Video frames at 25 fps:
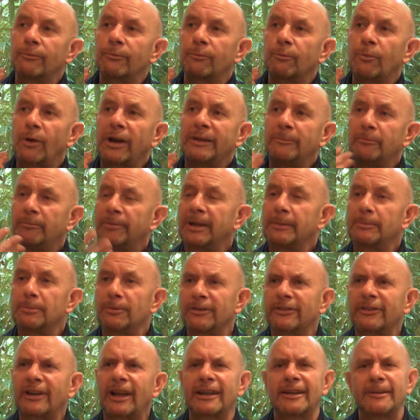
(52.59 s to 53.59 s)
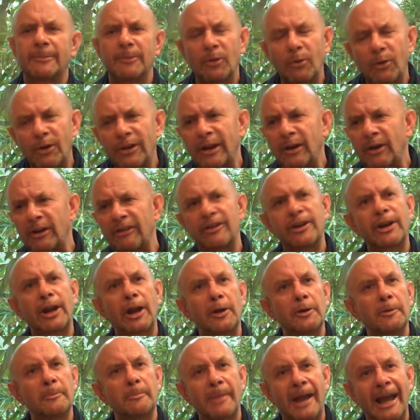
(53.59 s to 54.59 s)
when people say to me, well, there are
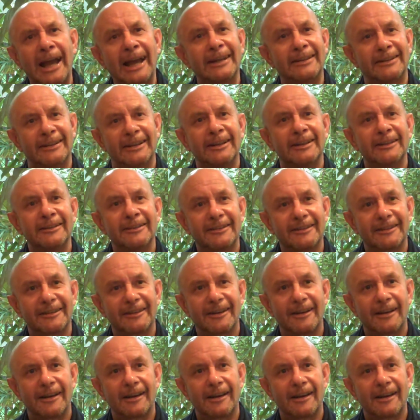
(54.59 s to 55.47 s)
no baddies,